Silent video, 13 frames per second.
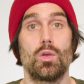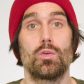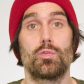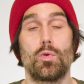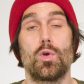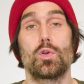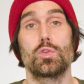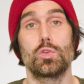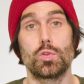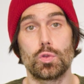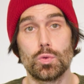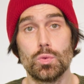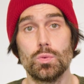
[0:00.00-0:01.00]
For
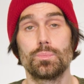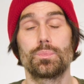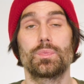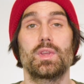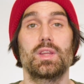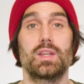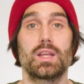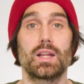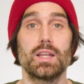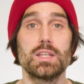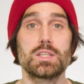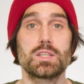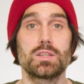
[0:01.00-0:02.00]
you, in
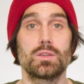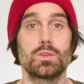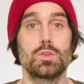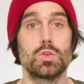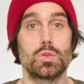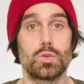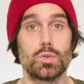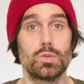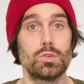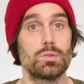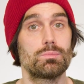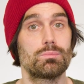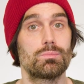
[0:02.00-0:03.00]
English, you
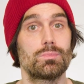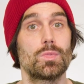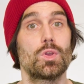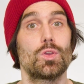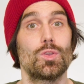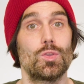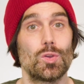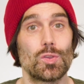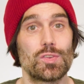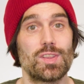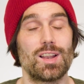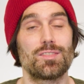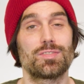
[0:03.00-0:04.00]
use
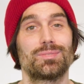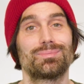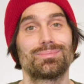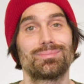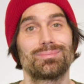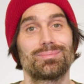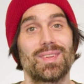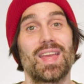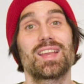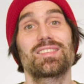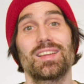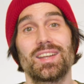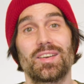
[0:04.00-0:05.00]
yourself,
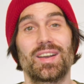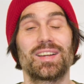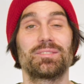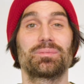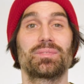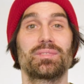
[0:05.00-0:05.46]
etc.